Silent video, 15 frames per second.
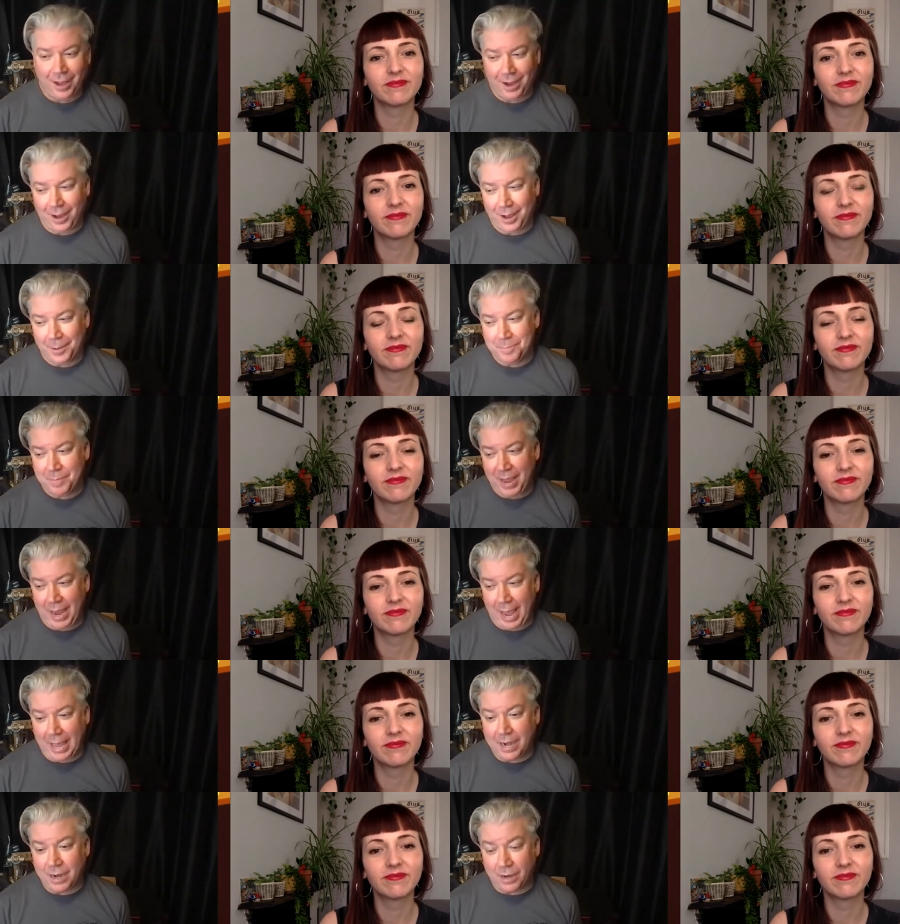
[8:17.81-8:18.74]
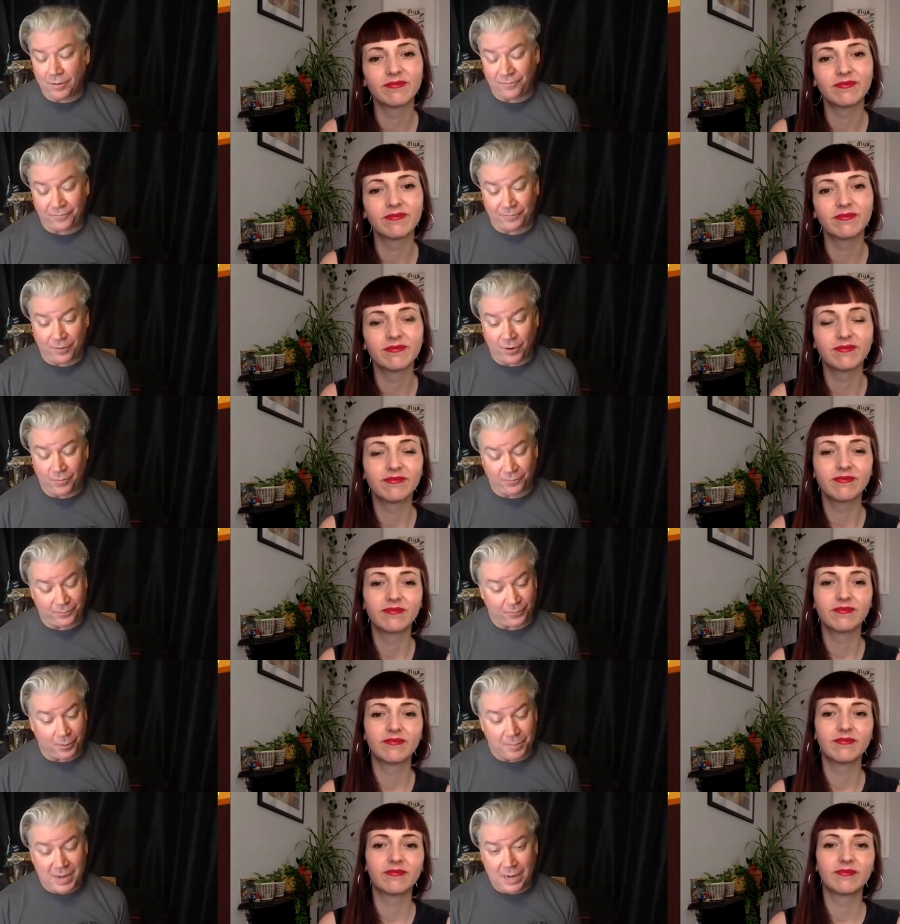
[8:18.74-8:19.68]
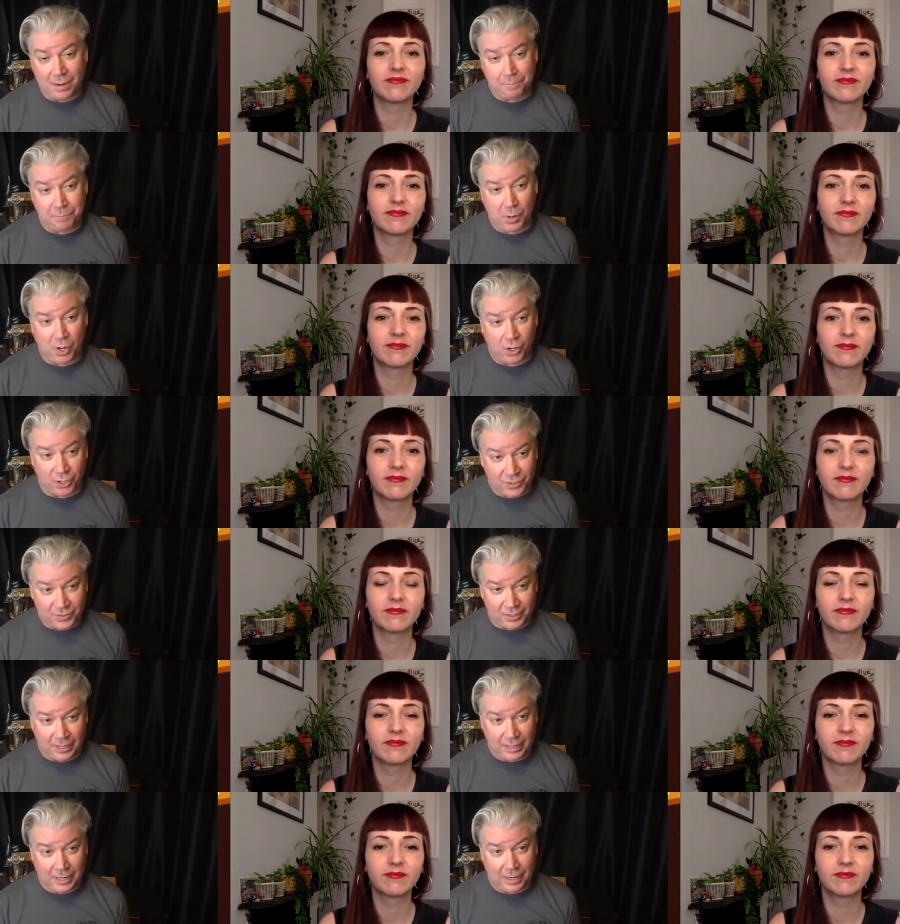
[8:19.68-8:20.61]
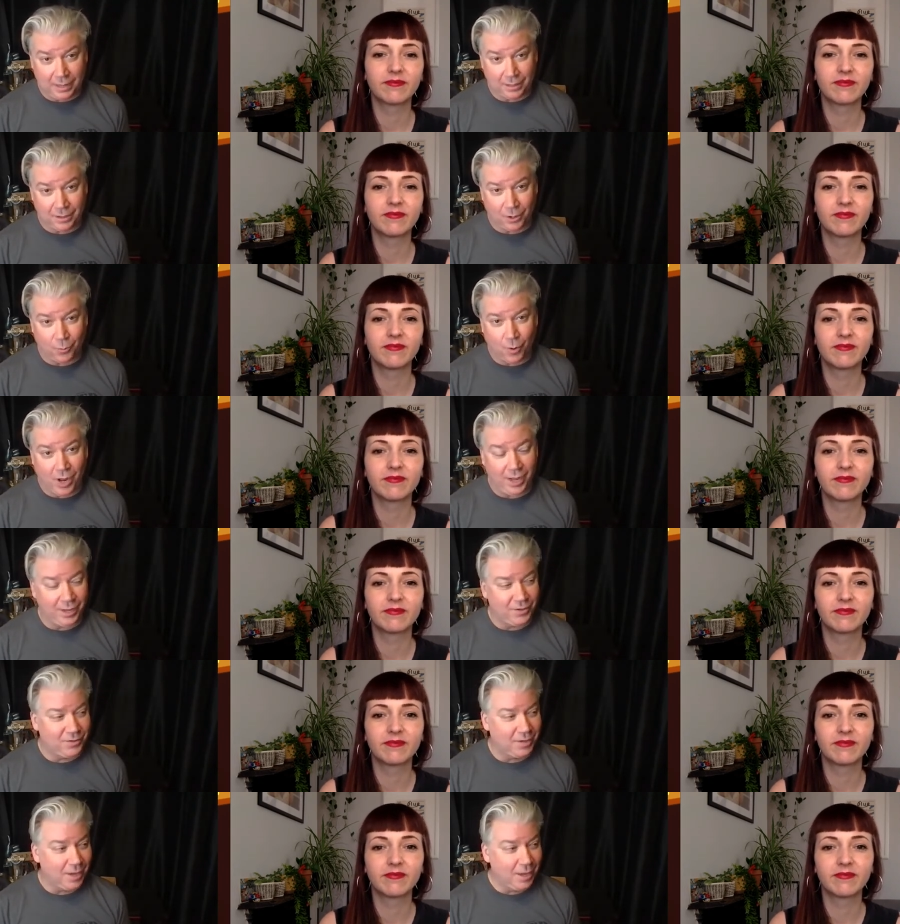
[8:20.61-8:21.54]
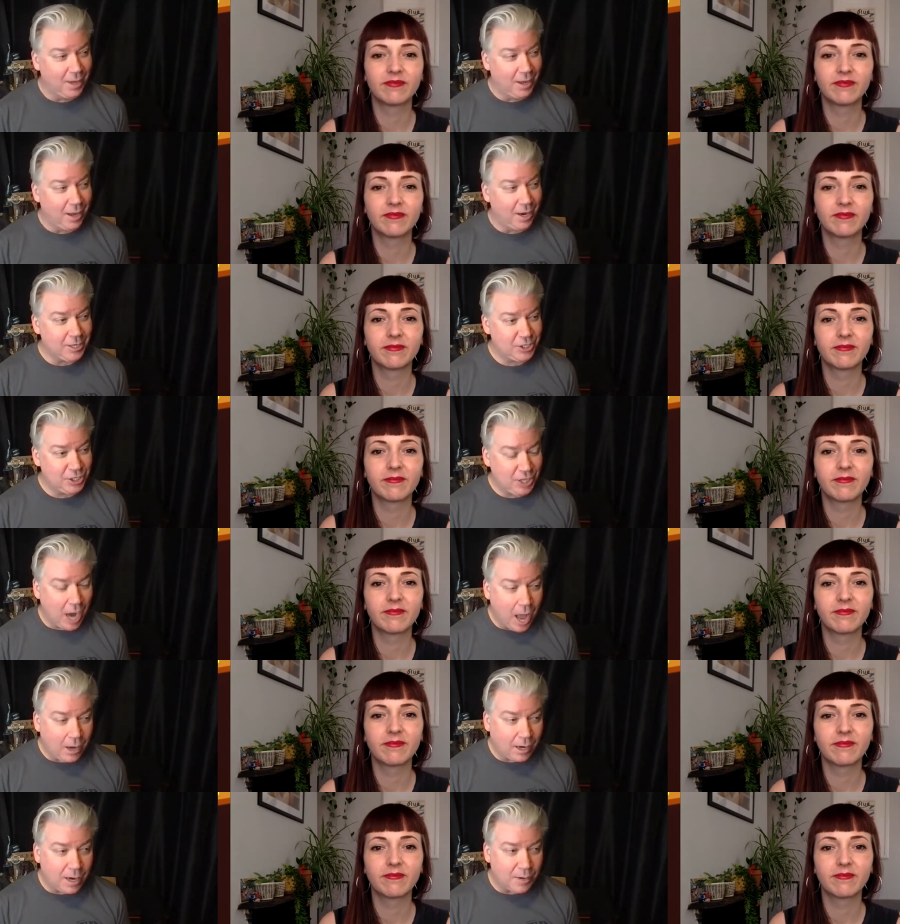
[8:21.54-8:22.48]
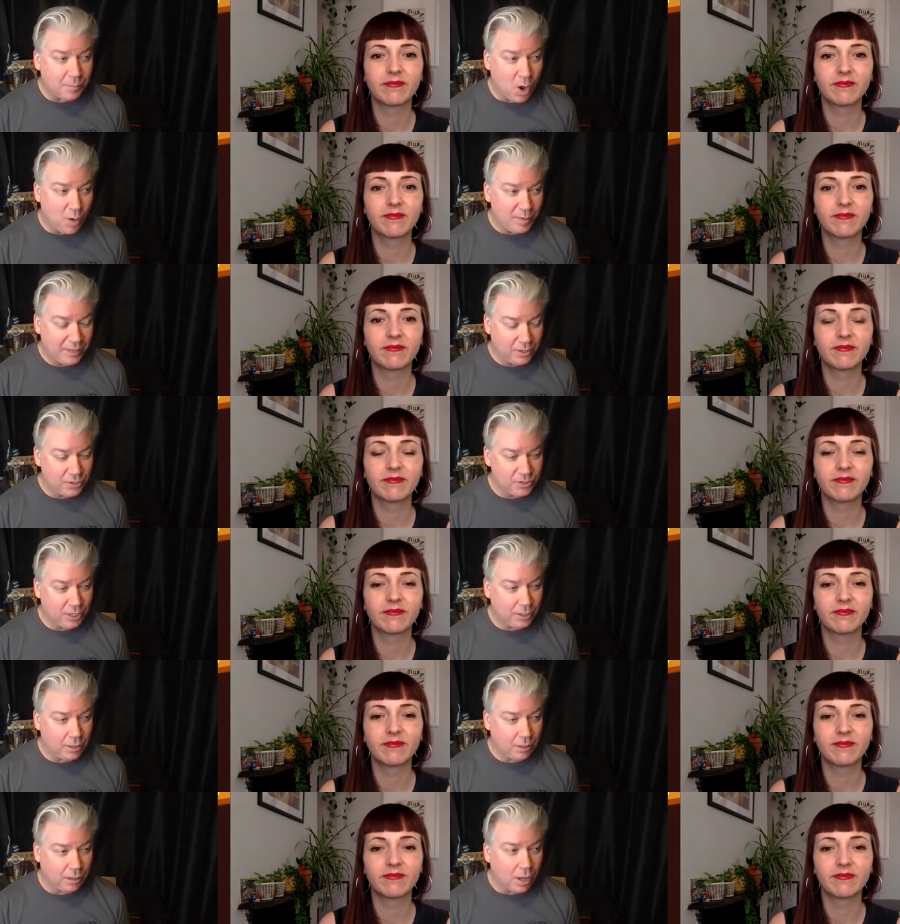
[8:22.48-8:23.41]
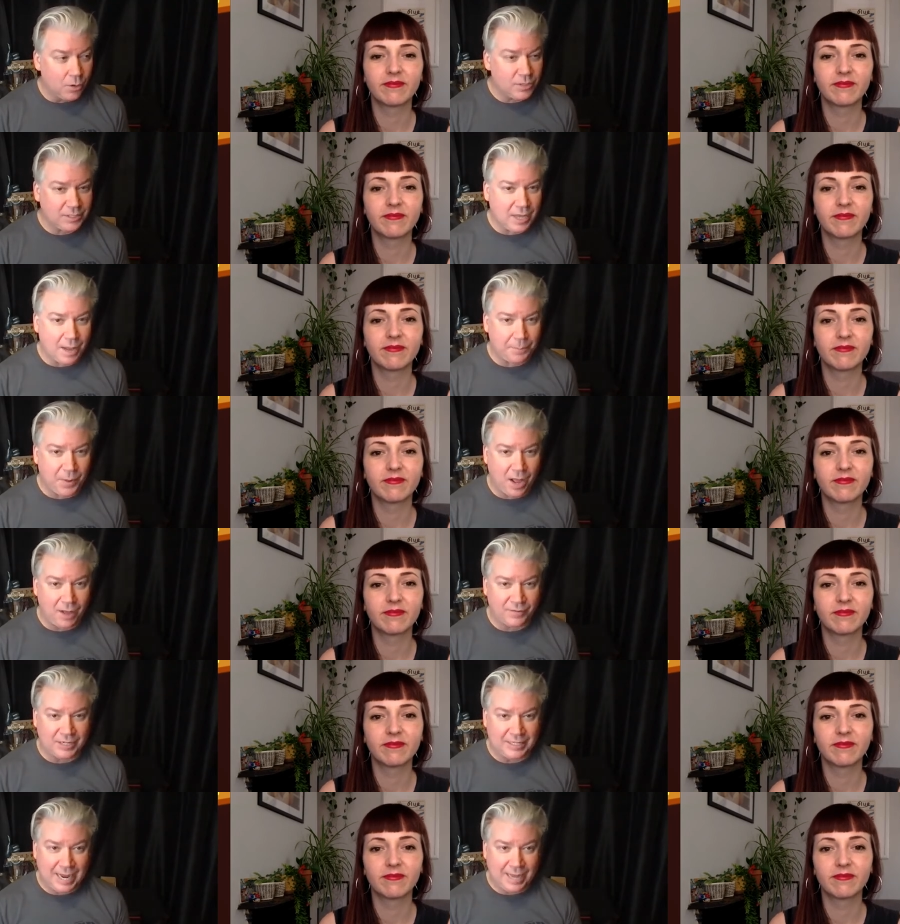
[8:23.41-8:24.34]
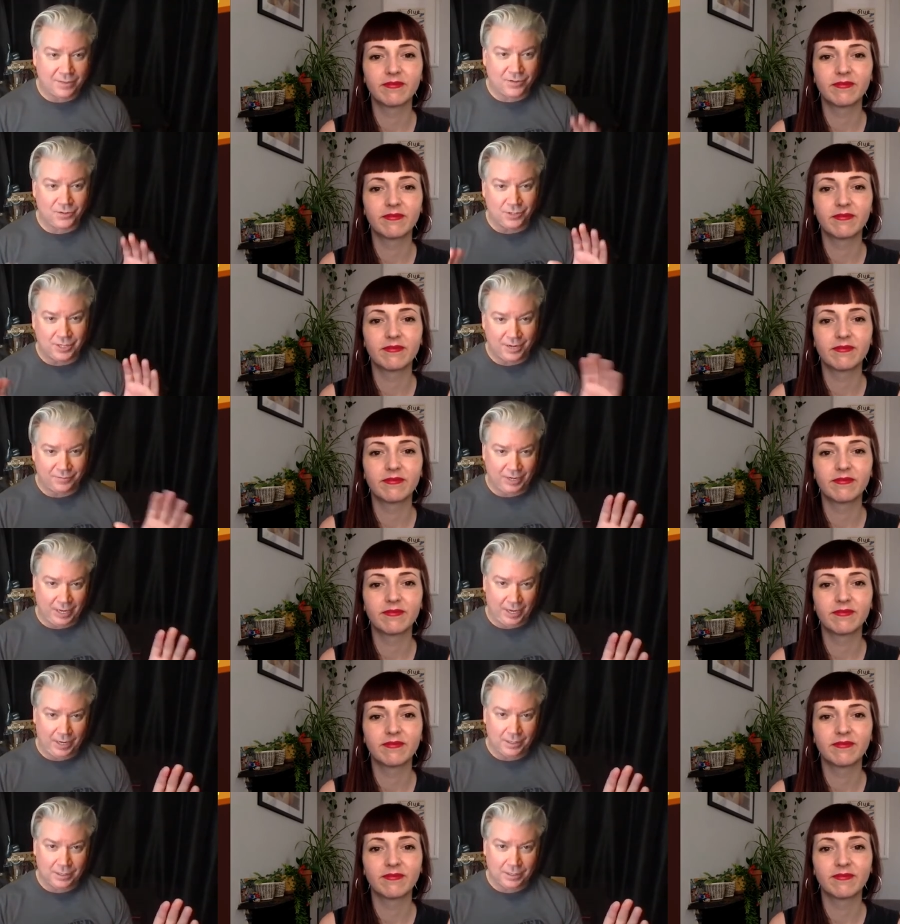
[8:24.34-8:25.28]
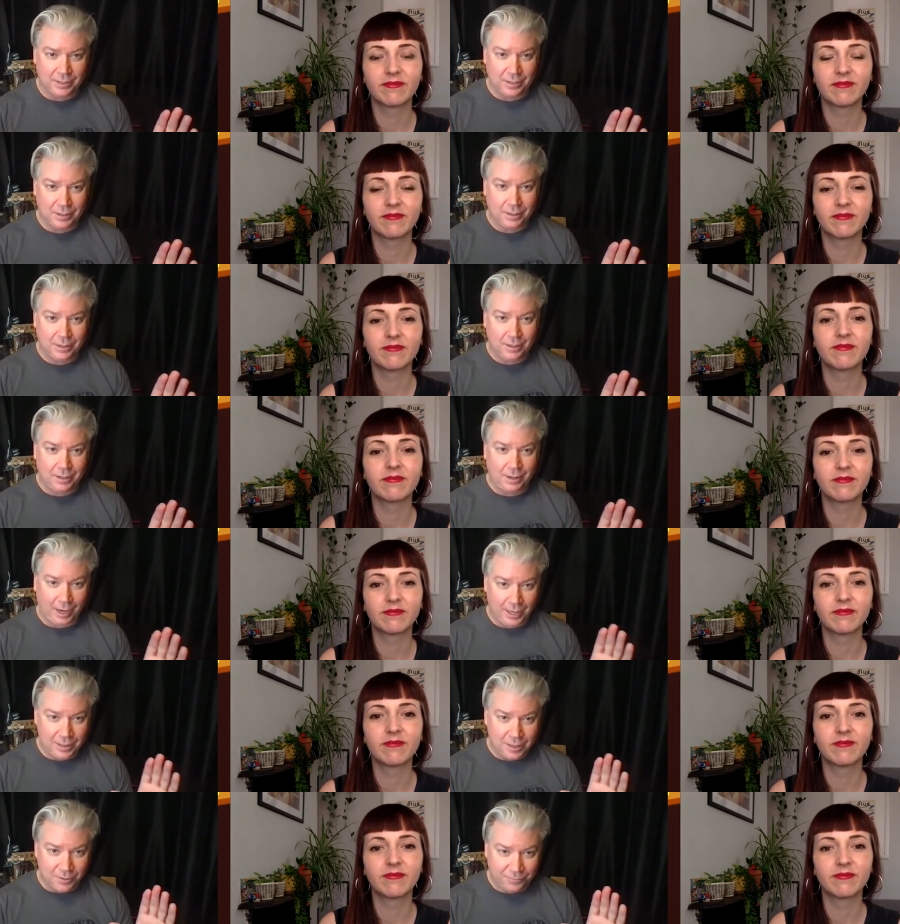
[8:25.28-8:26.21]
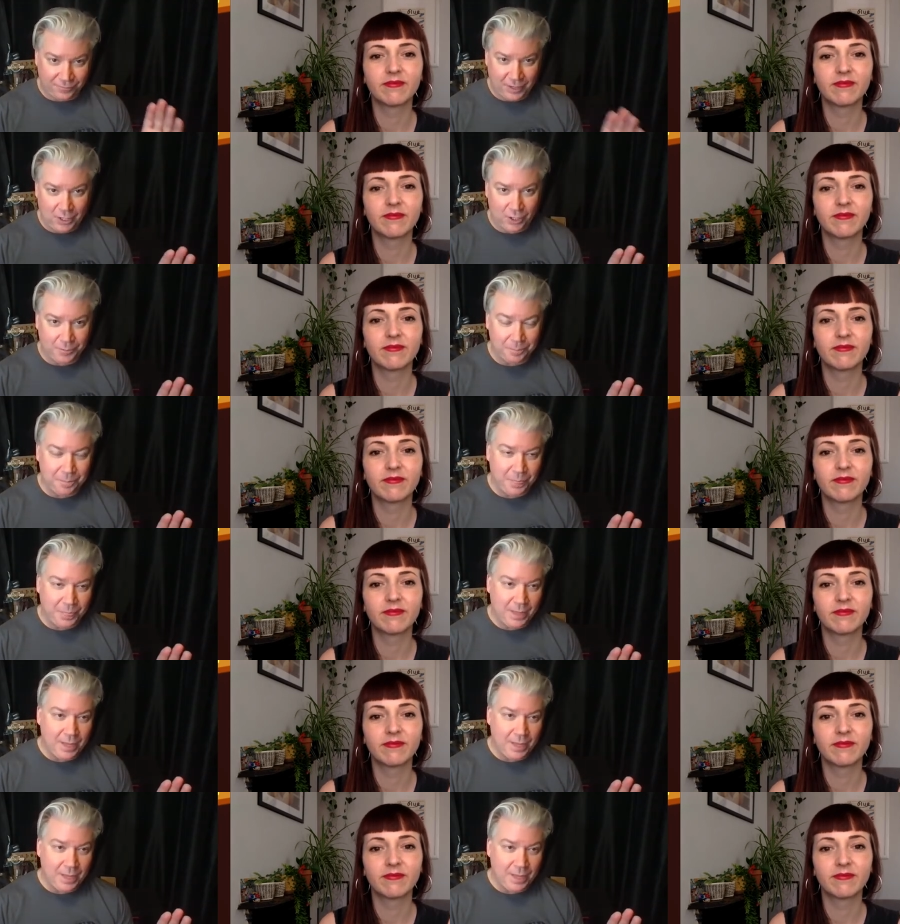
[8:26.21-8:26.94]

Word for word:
Speaker 1: Um, and it for me personally, there was a shocking moment. There's a close up of a death certificate in the film